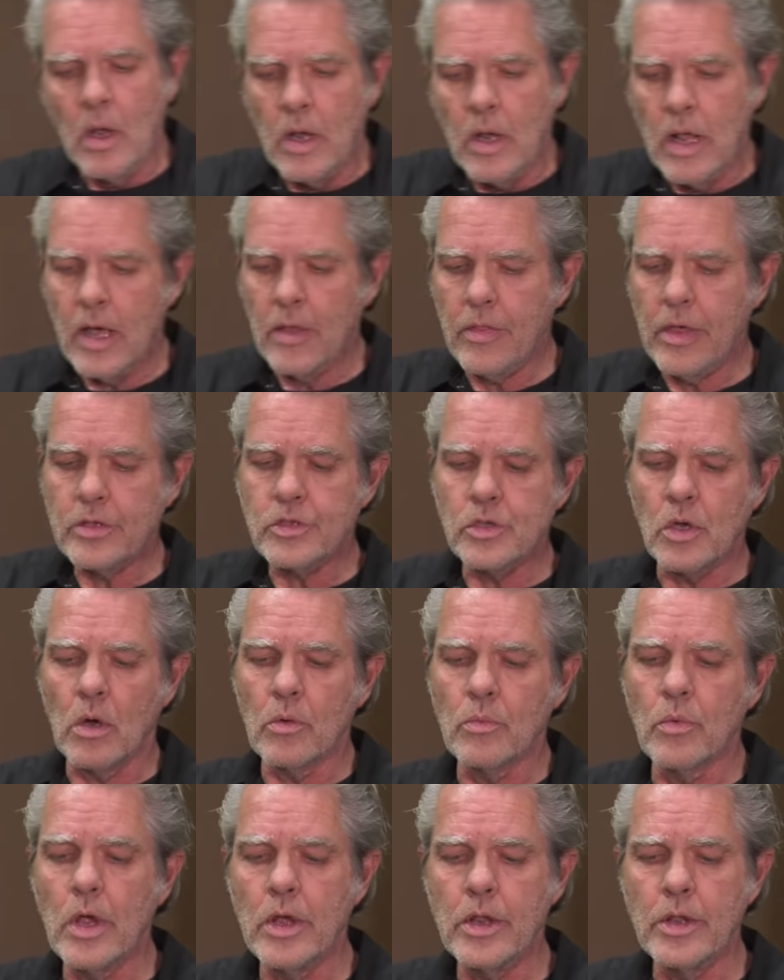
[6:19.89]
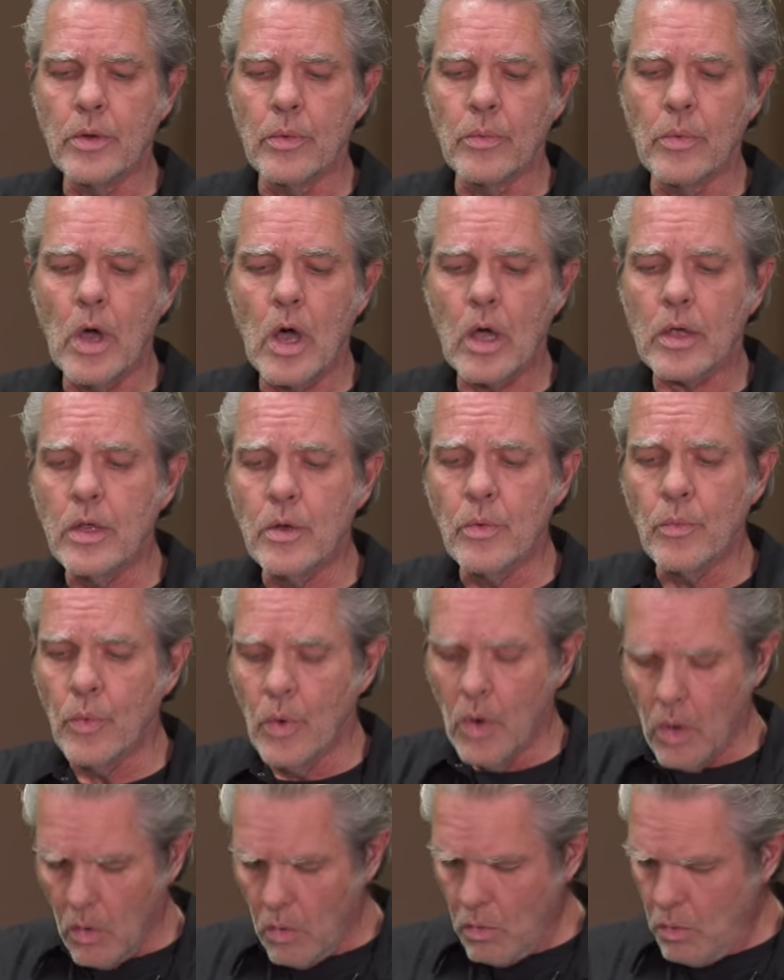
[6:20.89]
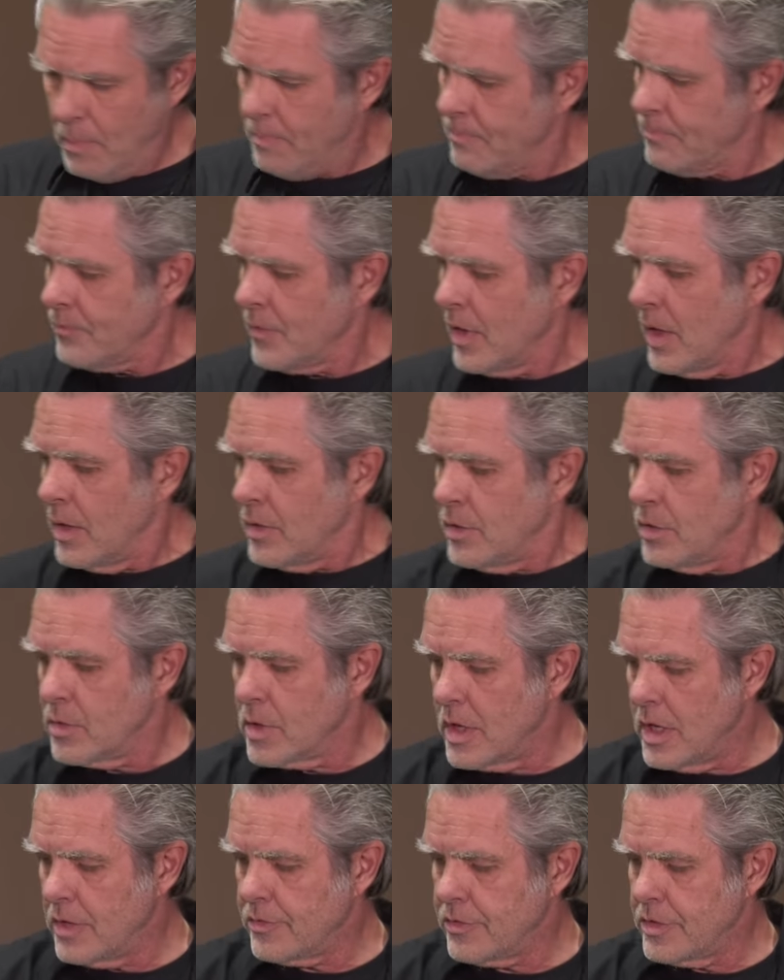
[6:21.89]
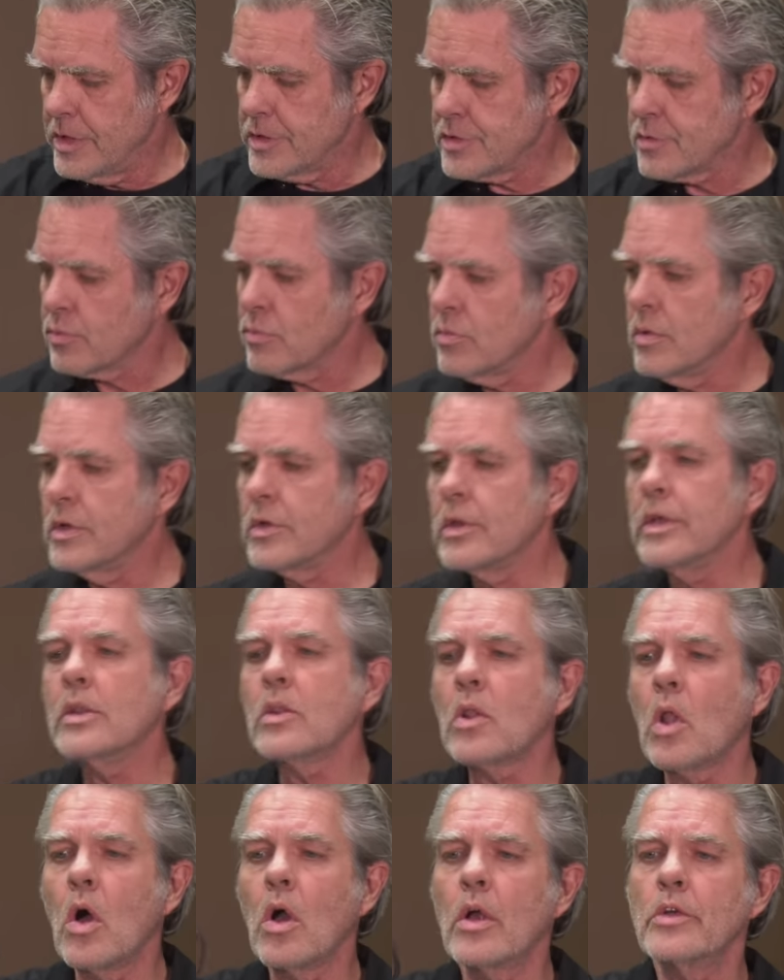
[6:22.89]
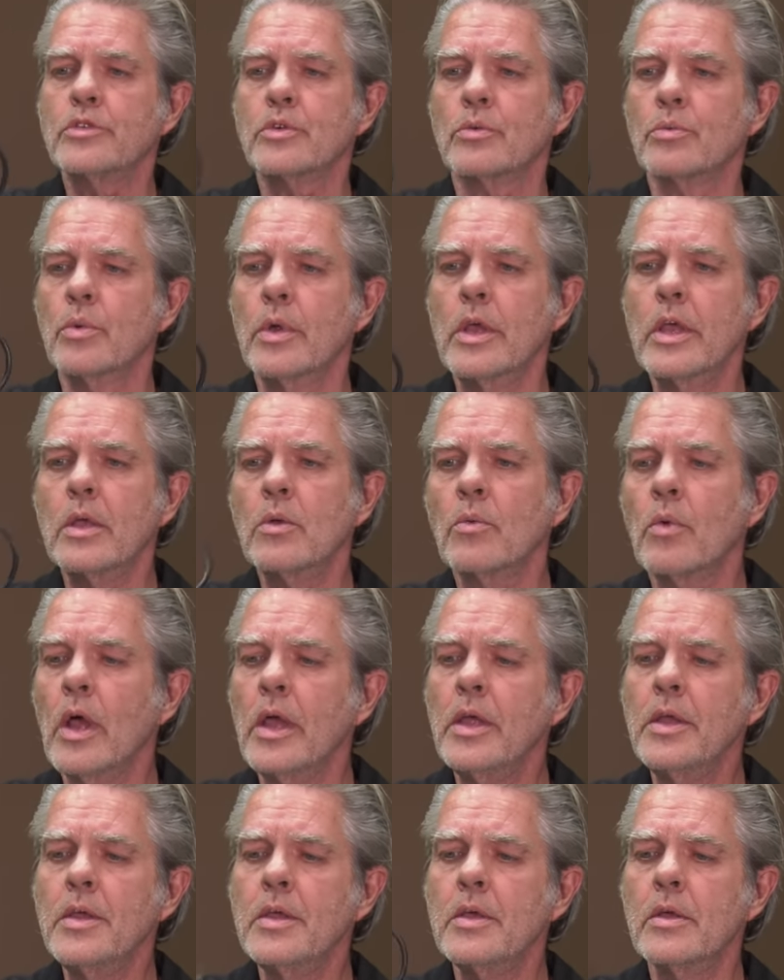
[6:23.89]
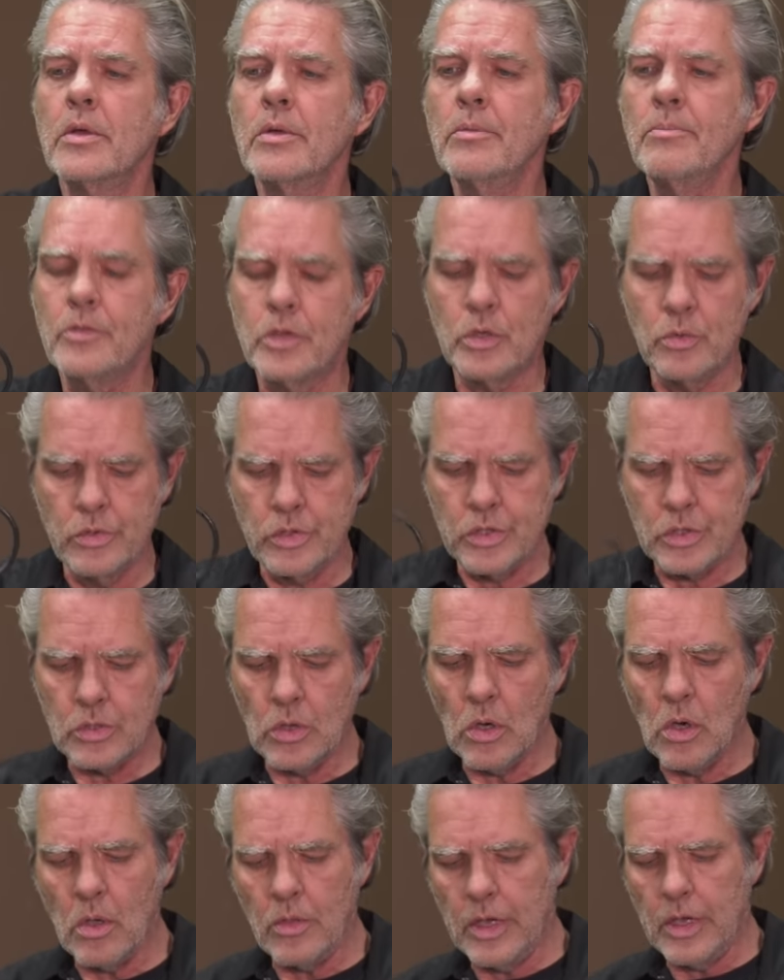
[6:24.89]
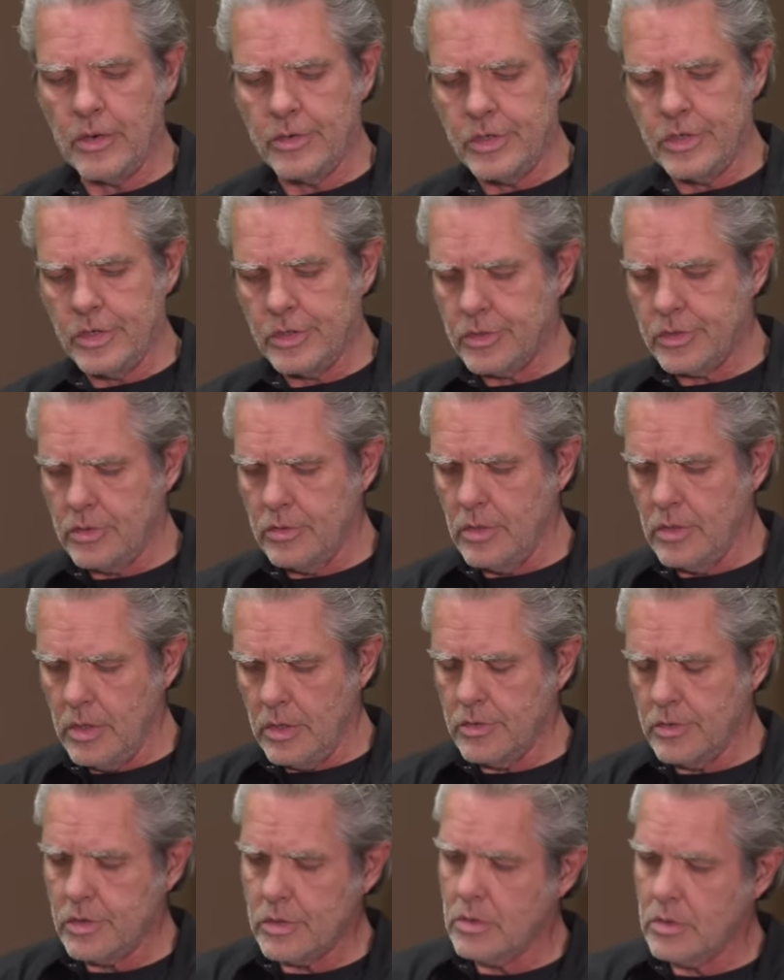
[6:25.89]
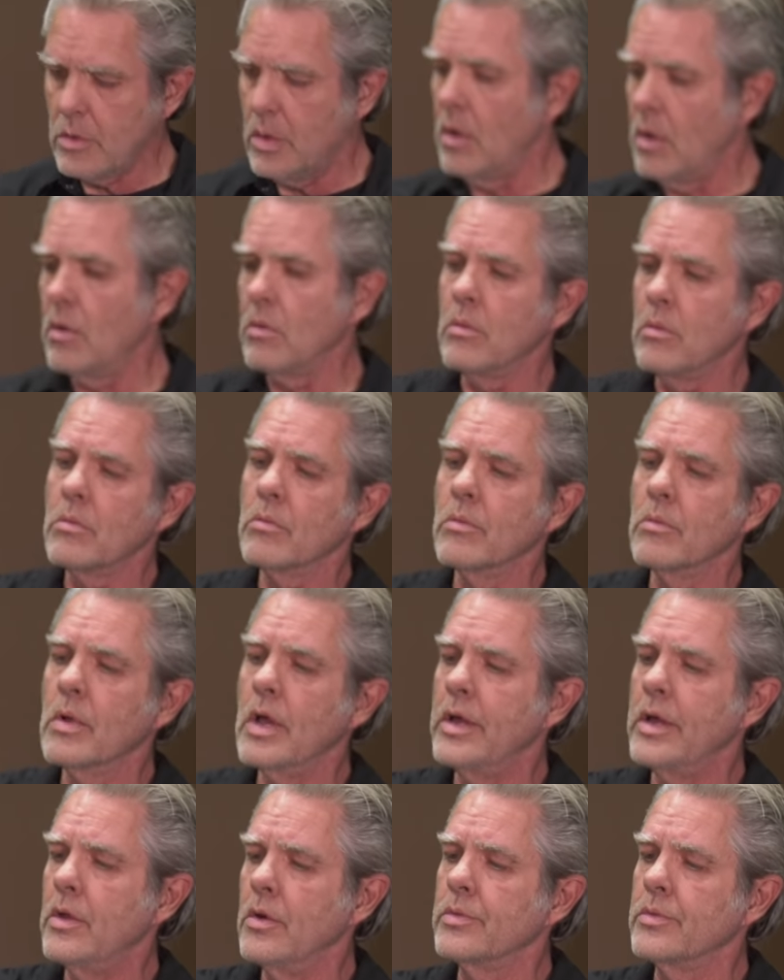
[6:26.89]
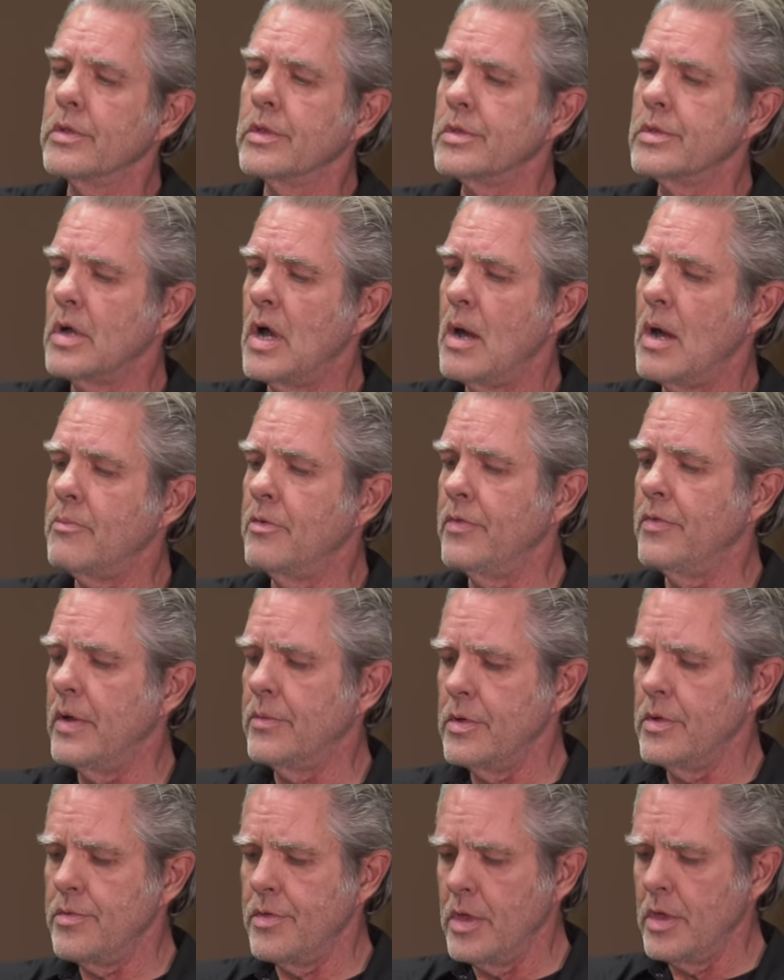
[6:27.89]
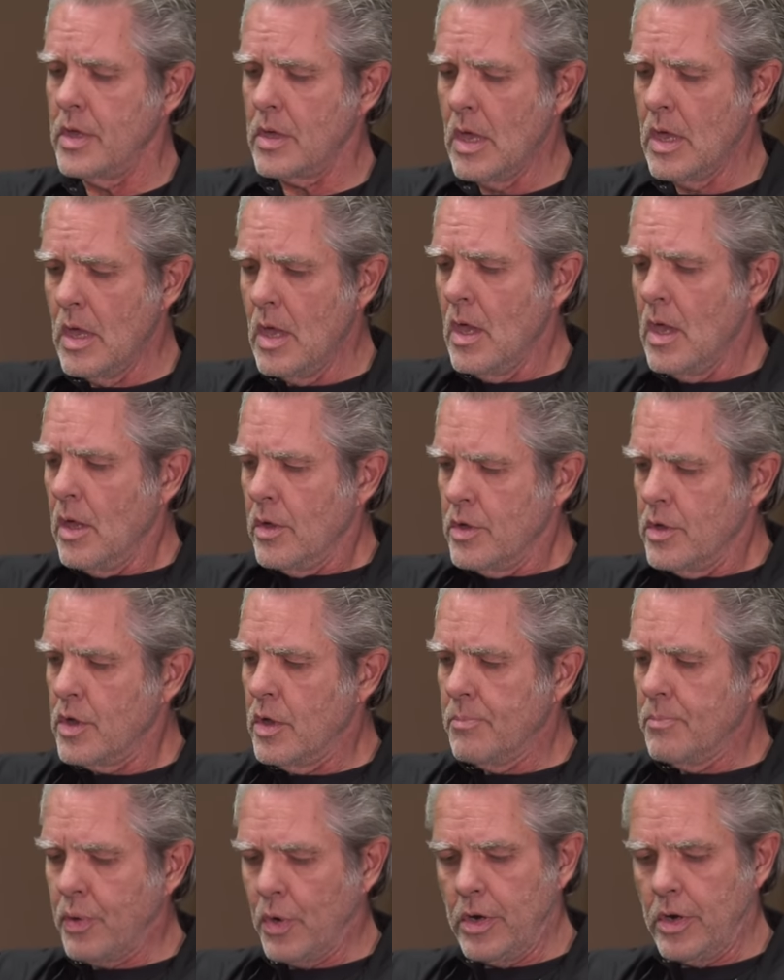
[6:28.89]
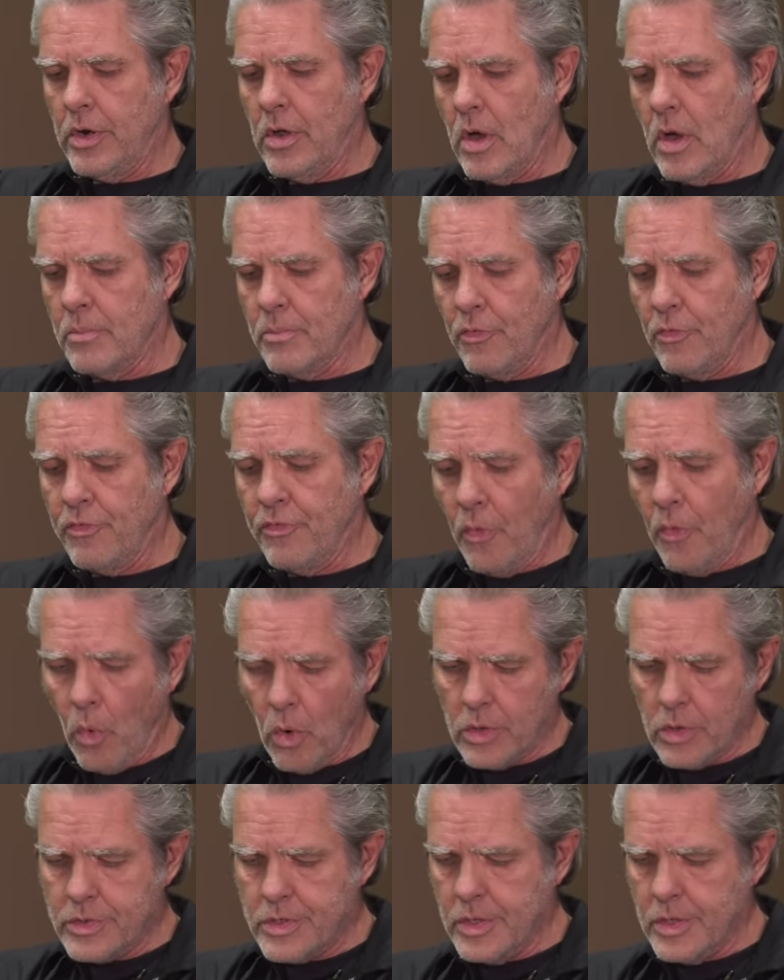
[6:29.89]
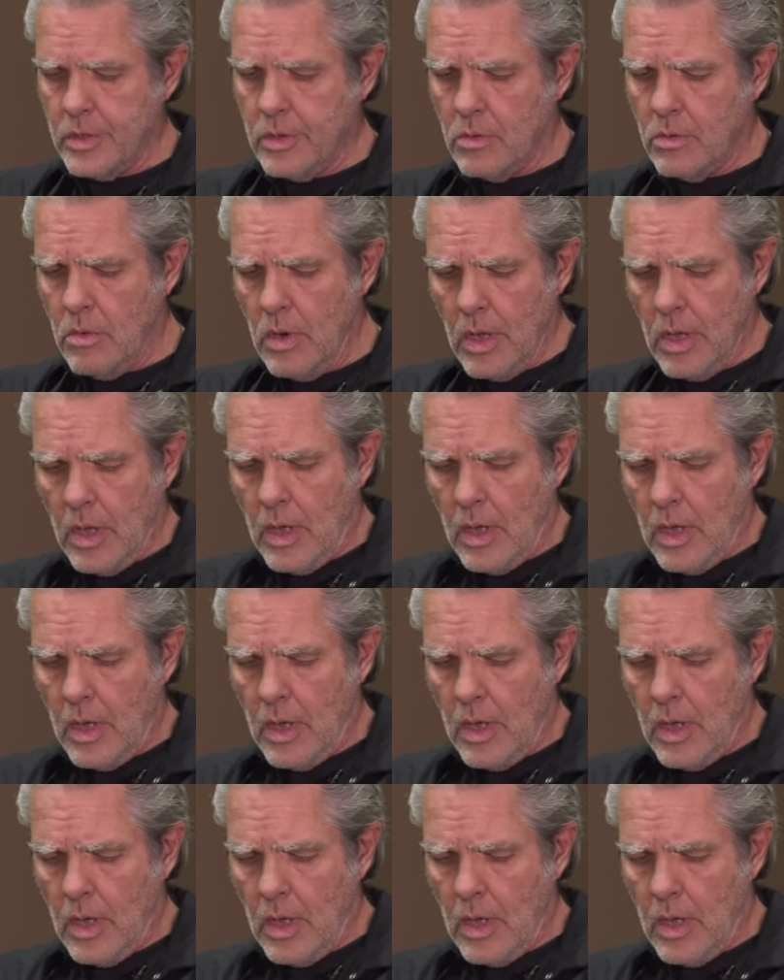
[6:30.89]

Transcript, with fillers: Now that's all ready to rock and roll you get this really large ring right here to install. That'll just install right over the top of everything. You can put it on before too.